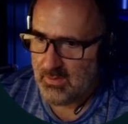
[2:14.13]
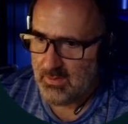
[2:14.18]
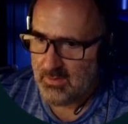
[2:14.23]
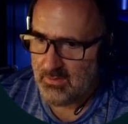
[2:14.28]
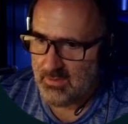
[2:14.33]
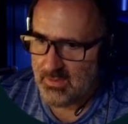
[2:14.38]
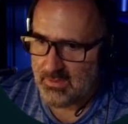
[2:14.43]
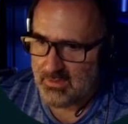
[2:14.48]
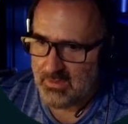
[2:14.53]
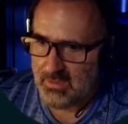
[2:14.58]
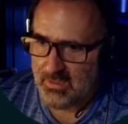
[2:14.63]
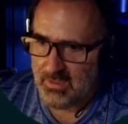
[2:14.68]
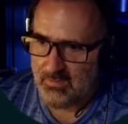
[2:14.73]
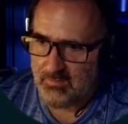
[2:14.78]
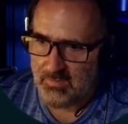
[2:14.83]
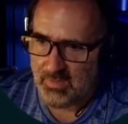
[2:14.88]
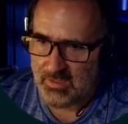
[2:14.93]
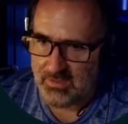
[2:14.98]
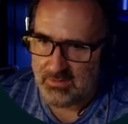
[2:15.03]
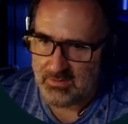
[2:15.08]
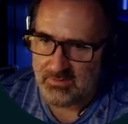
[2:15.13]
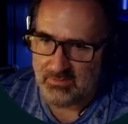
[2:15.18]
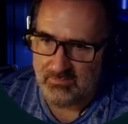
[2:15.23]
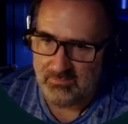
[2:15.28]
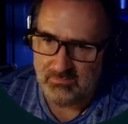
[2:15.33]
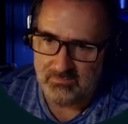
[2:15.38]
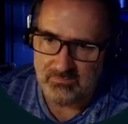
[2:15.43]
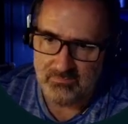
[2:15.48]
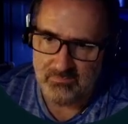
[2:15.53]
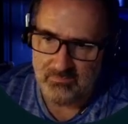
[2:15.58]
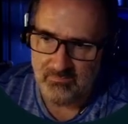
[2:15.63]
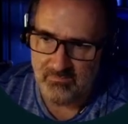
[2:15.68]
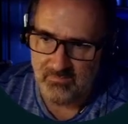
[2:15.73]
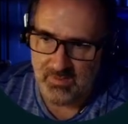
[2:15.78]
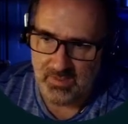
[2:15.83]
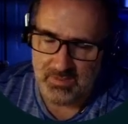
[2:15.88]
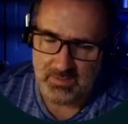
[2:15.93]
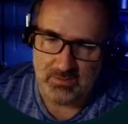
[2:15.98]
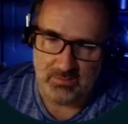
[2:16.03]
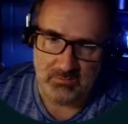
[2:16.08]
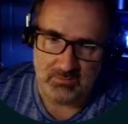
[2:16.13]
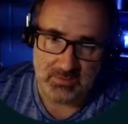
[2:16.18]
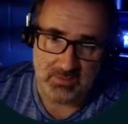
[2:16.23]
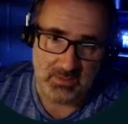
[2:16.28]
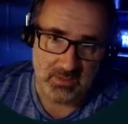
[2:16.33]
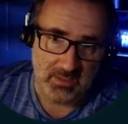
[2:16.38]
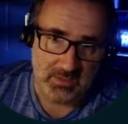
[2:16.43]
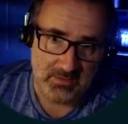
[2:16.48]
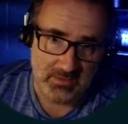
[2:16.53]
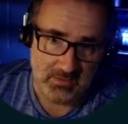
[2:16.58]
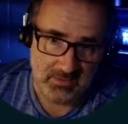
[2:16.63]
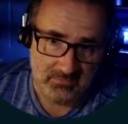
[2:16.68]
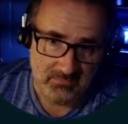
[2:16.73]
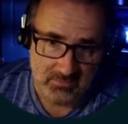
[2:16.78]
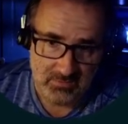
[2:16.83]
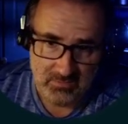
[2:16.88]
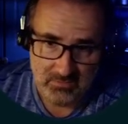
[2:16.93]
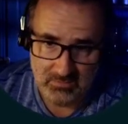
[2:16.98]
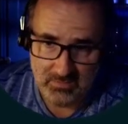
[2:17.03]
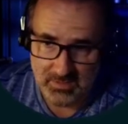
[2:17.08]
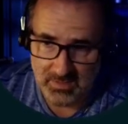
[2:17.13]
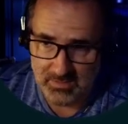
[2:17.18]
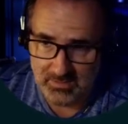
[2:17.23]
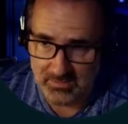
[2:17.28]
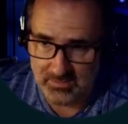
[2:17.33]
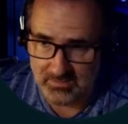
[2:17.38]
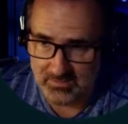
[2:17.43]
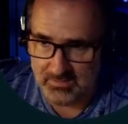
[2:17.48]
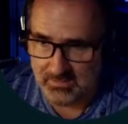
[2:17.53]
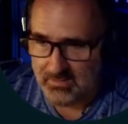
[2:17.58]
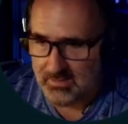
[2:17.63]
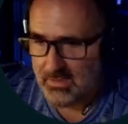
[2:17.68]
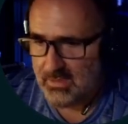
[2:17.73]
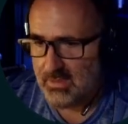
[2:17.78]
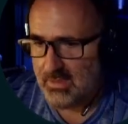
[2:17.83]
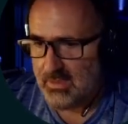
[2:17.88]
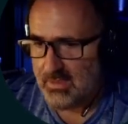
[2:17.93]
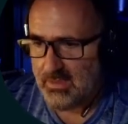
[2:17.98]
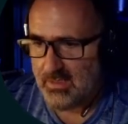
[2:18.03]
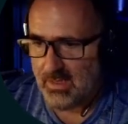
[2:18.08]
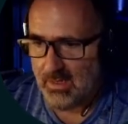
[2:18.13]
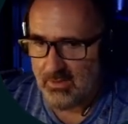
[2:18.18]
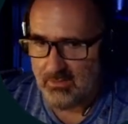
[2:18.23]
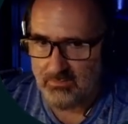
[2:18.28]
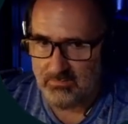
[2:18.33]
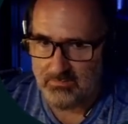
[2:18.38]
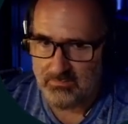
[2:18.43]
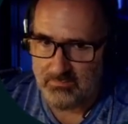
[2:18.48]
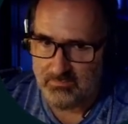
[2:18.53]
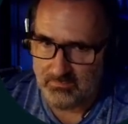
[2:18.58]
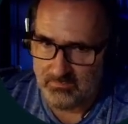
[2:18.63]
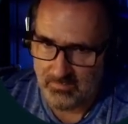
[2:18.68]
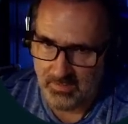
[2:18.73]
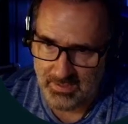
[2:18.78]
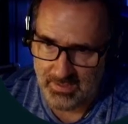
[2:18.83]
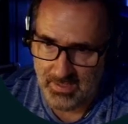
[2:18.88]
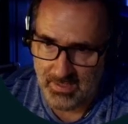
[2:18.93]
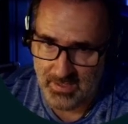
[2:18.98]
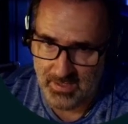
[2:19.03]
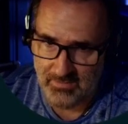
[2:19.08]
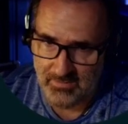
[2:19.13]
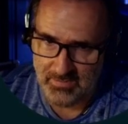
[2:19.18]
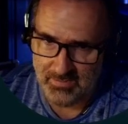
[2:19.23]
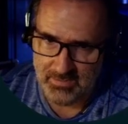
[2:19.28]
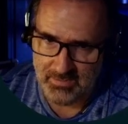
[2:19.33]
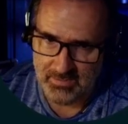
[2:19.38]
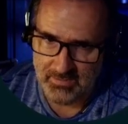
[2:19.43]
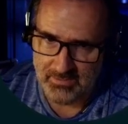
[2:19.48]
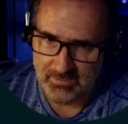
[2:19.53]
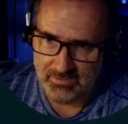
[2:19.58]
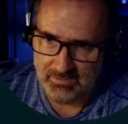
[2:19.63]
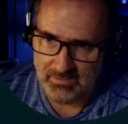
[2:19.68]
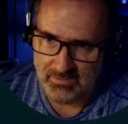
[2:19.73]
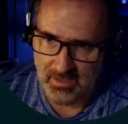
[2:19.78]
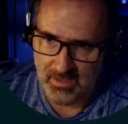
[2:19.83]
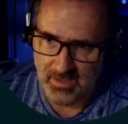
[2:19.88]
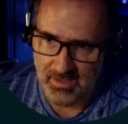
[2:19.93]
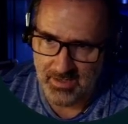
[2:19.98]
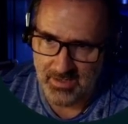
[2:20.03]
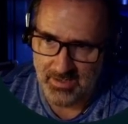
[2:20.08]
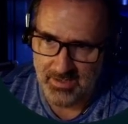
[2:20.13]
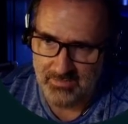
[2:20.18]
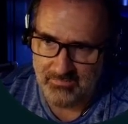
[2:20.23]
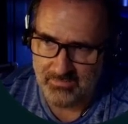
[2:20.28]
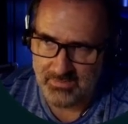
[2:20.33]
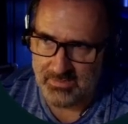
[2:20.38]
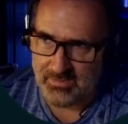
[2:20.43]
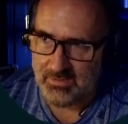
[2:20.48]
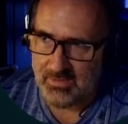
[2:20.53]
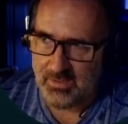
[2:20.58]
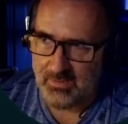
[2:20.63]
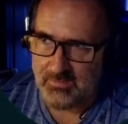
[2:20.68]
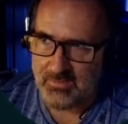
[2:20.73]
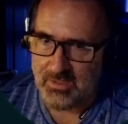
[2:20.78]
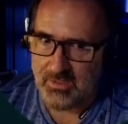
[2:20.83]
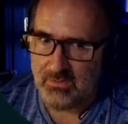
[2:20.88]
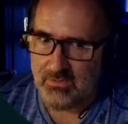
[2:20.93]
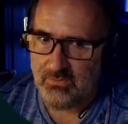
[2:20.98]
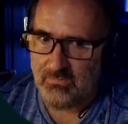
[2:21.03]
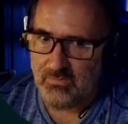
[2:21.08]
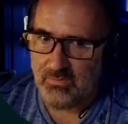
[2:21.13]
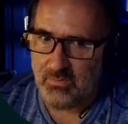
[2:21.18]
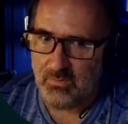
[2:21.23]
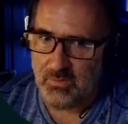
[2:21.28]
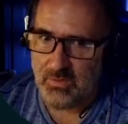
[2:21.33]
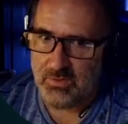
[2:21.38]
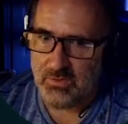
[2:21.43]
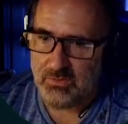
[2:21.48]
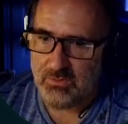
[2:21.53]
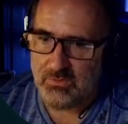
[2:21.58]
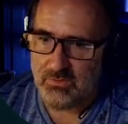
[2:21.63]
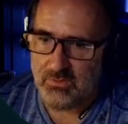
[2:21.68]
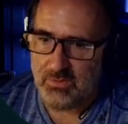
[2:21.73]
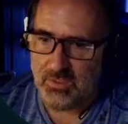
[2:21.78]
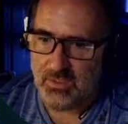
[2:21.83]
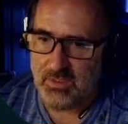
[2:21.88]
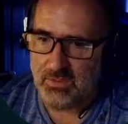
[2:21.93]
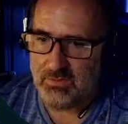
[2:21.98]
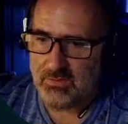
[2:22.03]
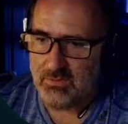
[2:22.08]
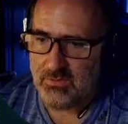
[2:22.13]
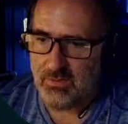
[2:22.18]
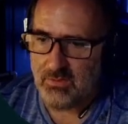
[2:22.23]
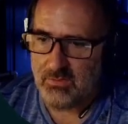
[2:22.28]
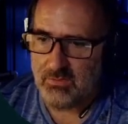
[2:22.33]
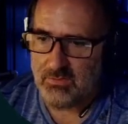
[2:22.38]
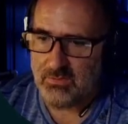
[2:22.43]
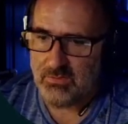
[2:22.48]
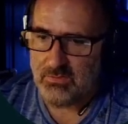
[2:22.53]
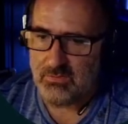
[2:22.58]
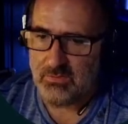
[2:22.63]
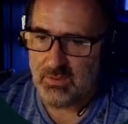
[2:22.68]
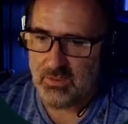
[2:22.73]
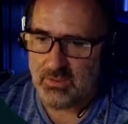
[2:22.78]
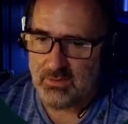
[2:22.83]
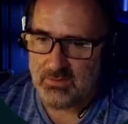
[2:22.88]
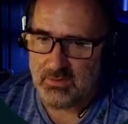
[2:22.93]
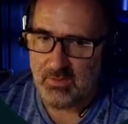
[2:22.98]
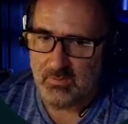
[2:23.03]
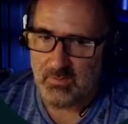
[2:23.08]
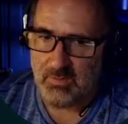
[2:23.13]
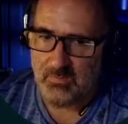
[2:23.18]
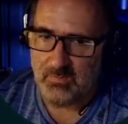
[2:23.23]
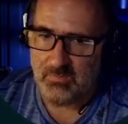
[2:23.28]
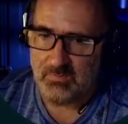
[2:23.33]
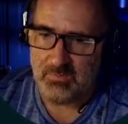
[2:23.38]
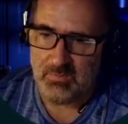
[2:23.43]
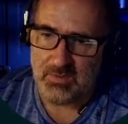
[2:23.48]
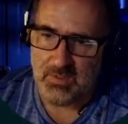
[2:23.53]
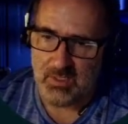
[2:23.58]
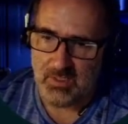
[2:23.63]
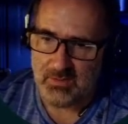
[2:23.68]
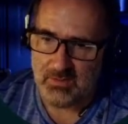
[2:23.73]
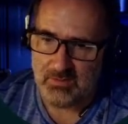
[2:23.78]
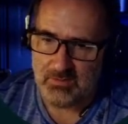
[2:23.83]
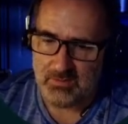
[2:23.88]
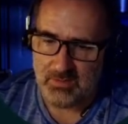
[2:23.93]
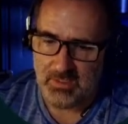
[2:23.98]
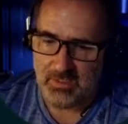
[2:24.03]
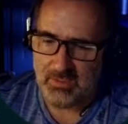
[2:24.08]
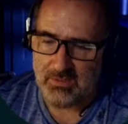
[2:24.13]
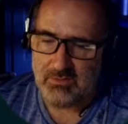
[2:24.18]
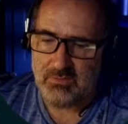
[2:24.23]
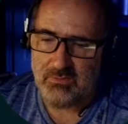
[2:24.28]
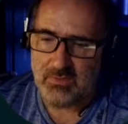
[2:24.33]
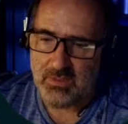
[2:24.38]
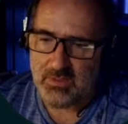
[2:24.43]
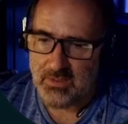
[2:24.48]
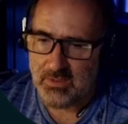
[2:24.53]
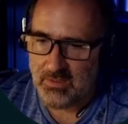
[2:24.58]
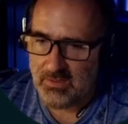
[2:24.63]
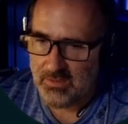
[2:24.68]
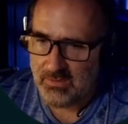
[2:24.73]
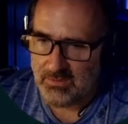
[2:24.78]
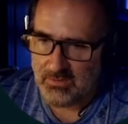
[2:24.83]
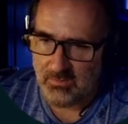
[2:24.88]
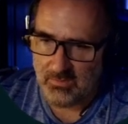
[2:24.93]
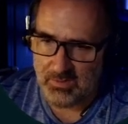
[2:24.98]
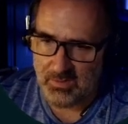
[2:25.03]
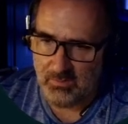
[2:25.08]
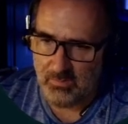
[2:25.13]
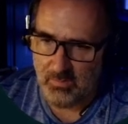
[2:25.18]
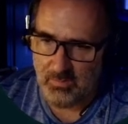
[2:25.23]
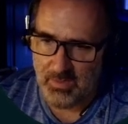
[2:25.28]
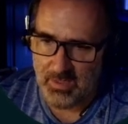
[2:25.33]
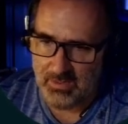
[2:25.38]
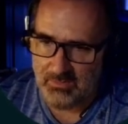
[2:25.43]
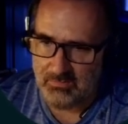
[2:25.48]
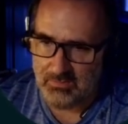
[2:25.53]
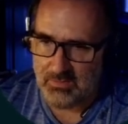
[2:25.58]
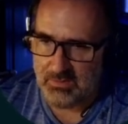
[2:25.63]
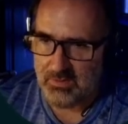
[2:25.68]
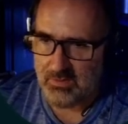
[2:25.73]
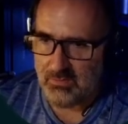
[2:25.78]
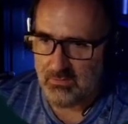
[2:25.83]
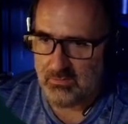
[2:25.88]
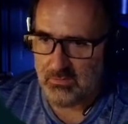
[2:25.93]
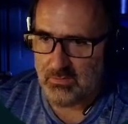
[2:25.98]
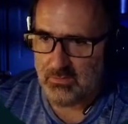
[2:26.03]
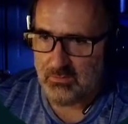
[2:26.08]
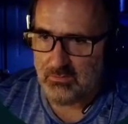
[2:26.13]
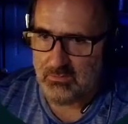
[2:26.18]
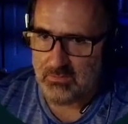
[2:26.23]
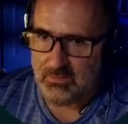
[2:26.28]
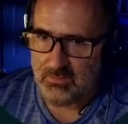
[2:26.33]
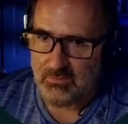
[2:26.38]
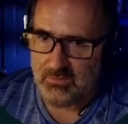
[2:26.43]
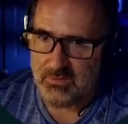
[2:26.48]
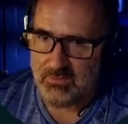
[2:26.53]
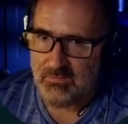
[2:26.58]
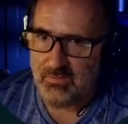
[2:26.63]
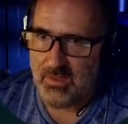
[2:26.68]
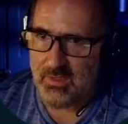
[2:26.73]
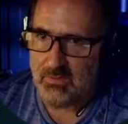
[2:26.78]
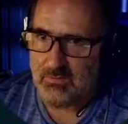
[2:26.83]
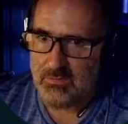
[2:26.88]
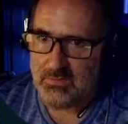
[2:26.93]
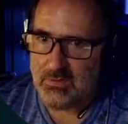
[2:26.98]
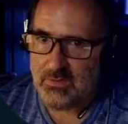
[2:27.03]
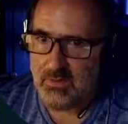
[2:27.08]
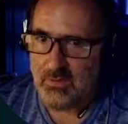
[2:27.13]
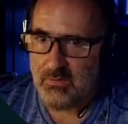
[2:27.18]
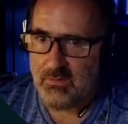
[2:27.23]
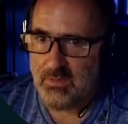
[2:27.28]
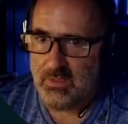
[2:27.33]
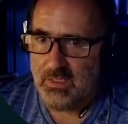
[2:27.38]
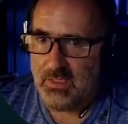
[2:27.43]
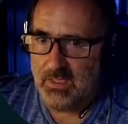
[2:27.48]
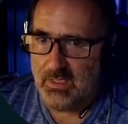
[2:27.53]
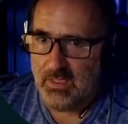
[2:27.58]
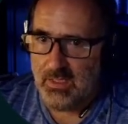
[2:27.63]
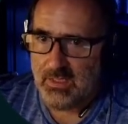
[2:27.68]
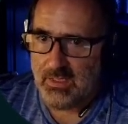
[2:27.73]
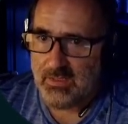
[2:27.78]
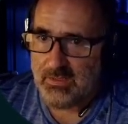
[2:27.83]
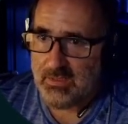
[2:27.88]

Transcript: that CAN bus and find out what the ID of your toolhead is. Now, right now, I haven't updated the firmware on the toolhead, so the toolhead's not answering. So we're coming back with 0 UIDs found. So at